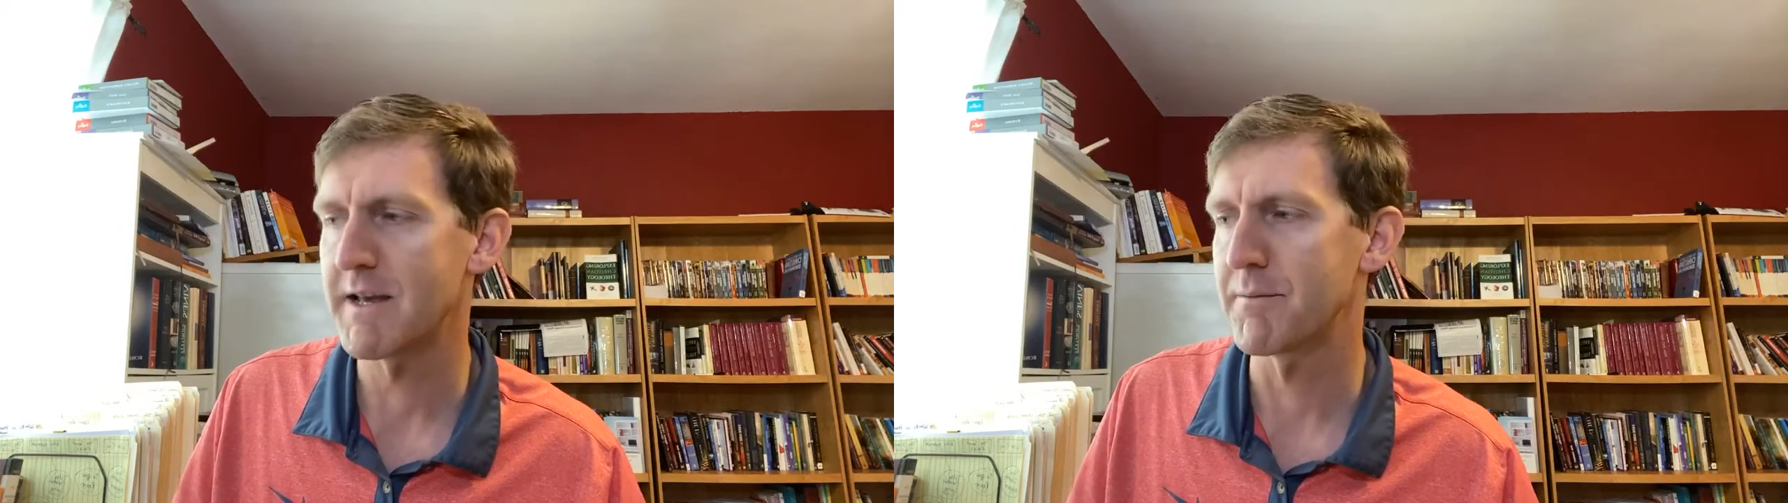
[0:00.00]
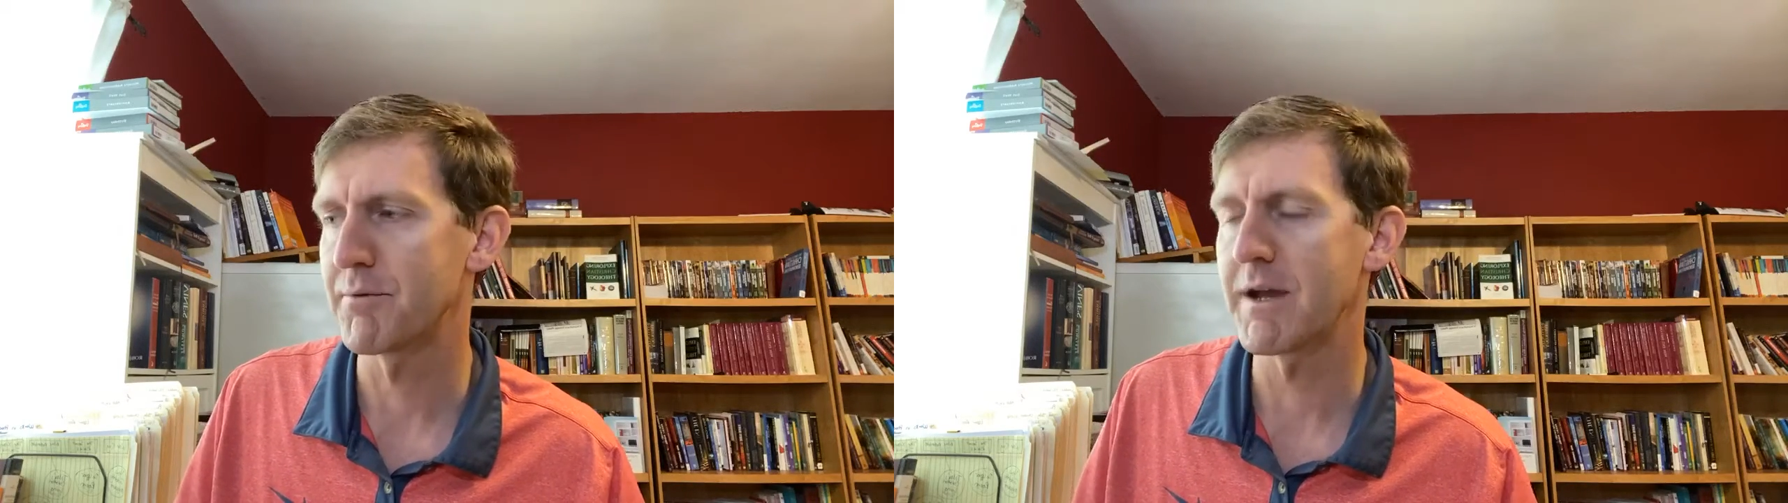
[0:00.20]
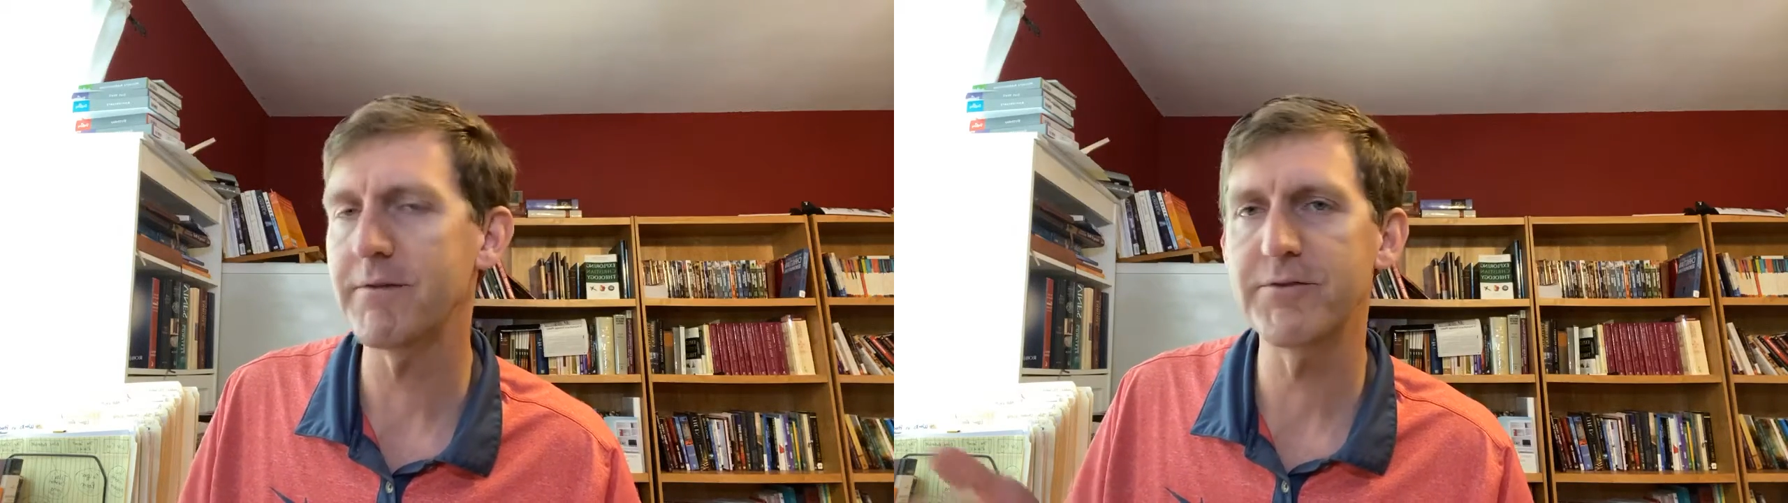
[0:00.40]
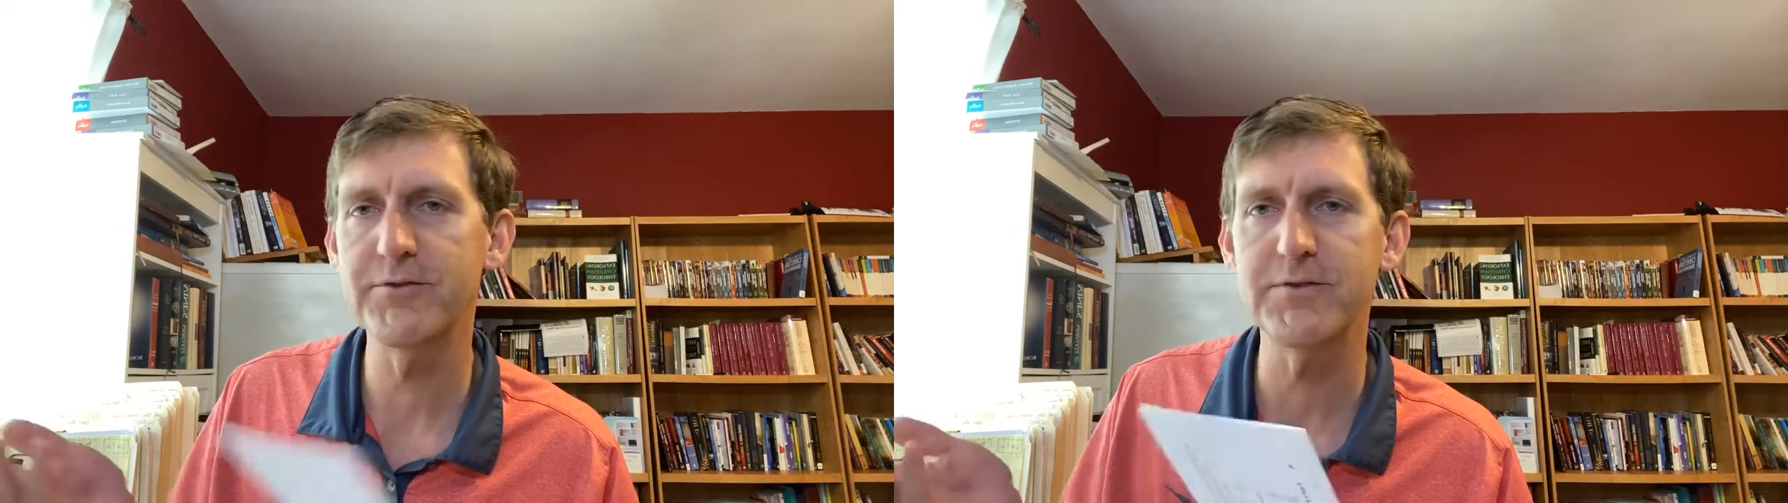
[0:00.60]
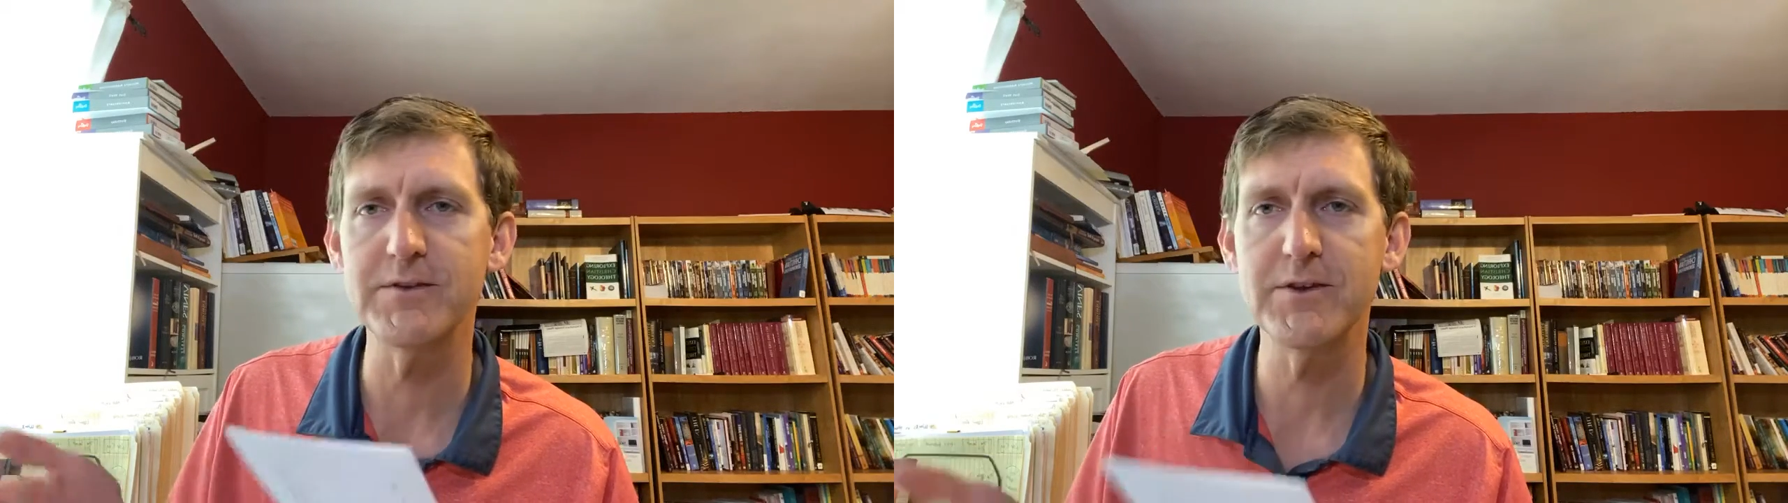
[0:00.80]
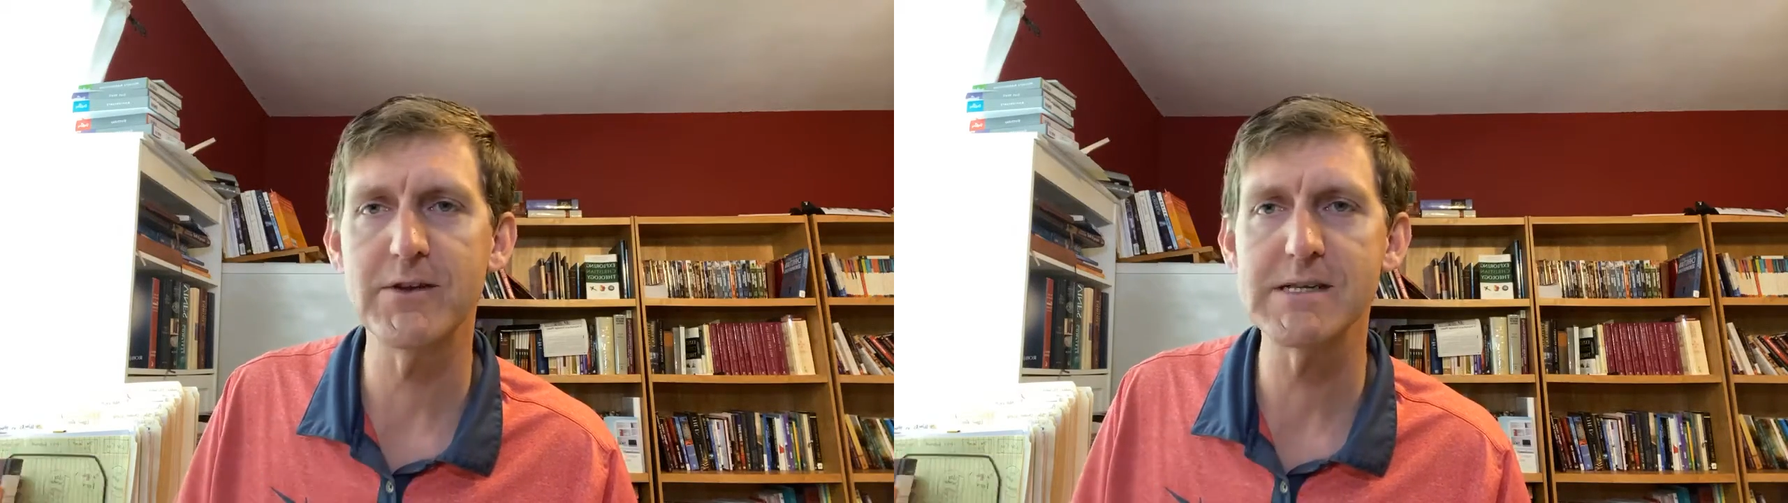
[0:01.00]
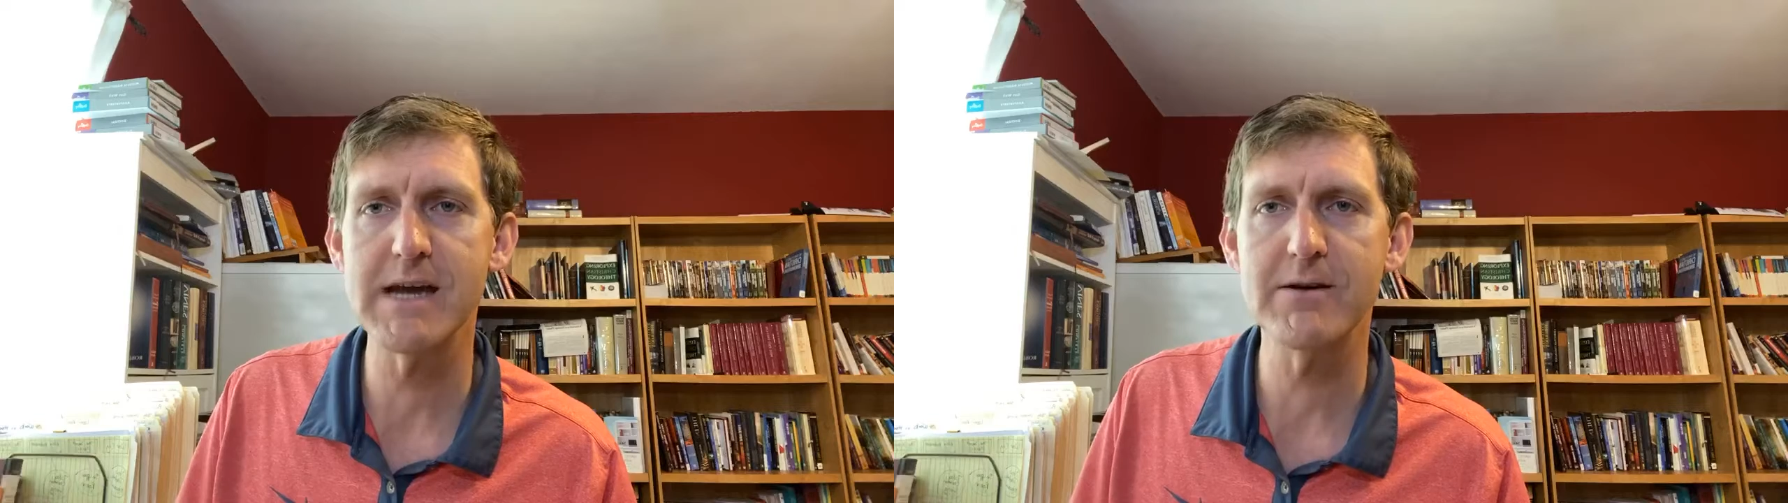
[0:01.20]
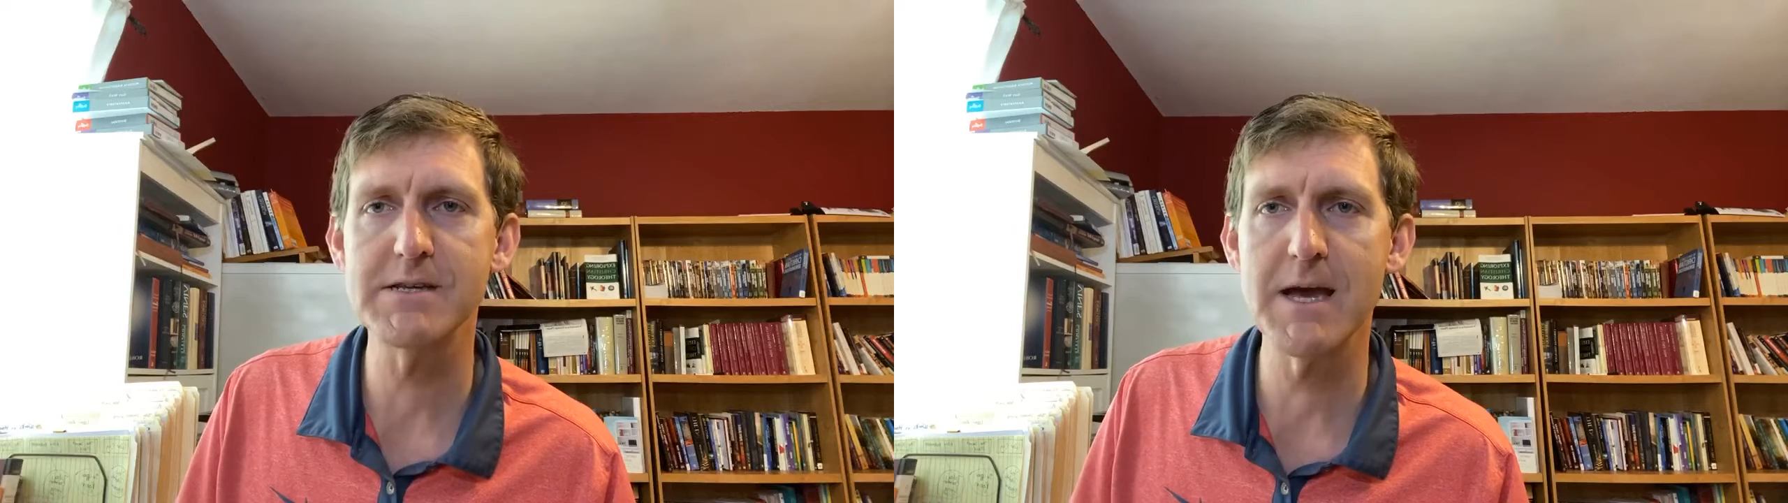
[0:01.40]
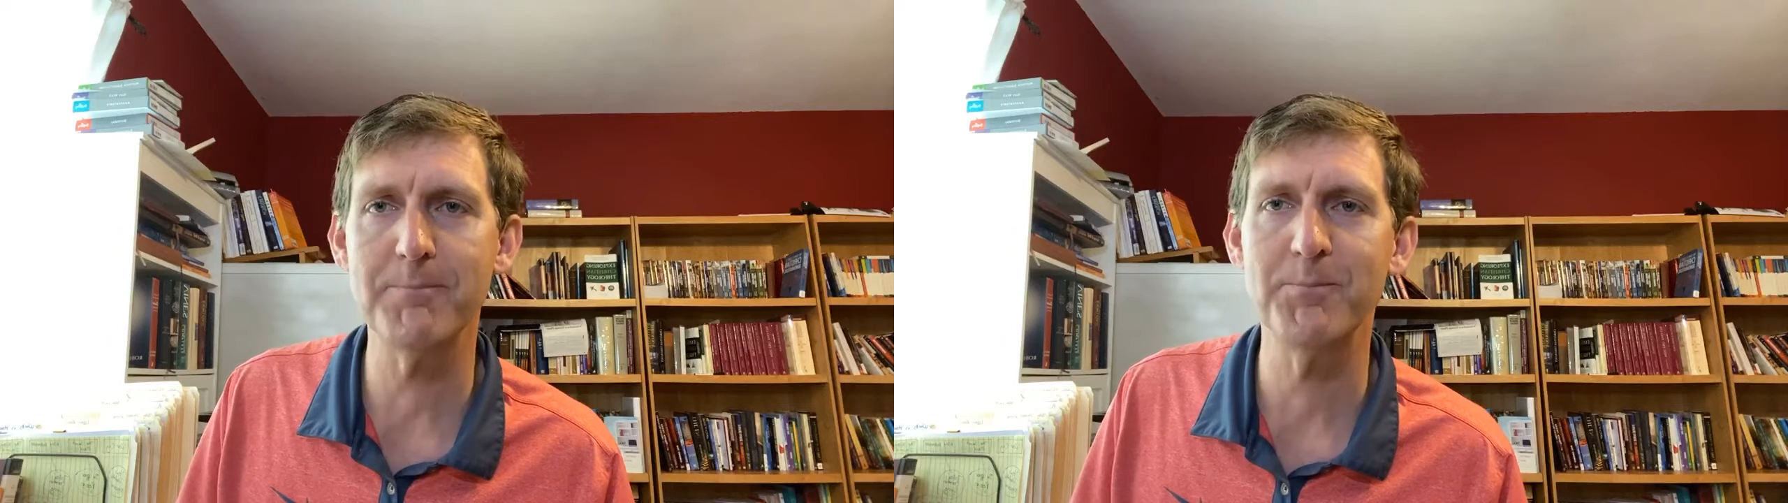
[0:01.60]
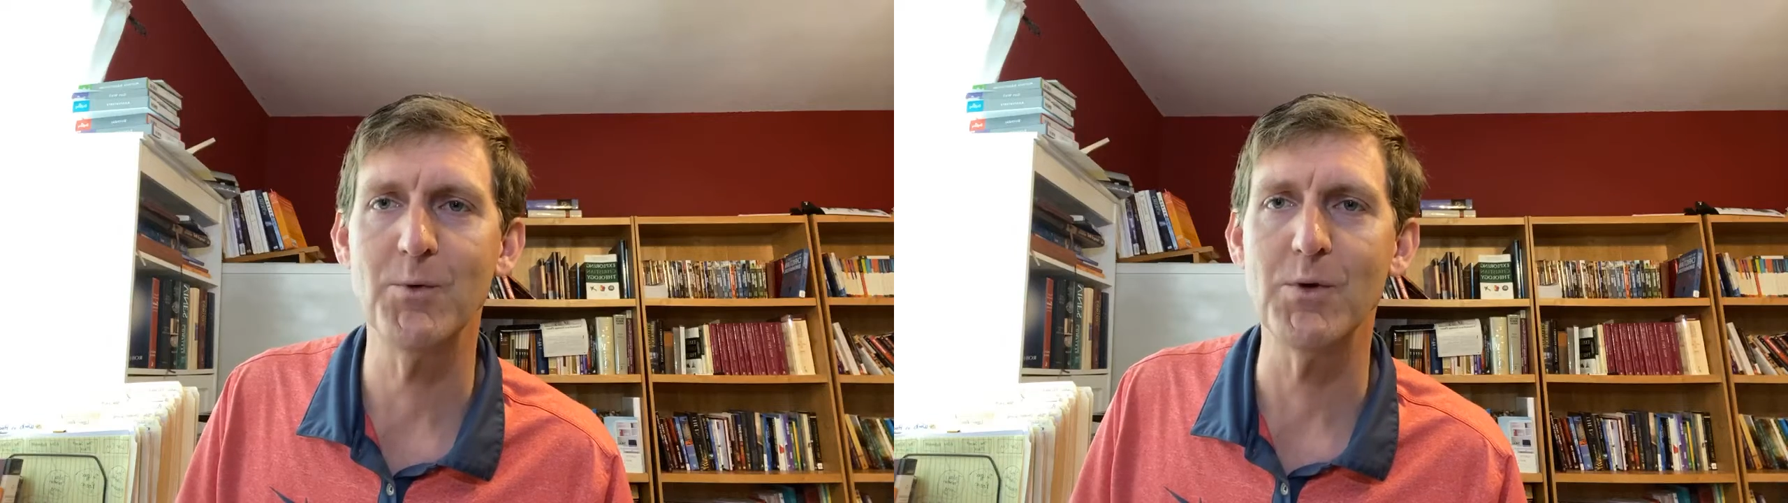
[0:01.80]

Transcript: and a brief facilitator tip.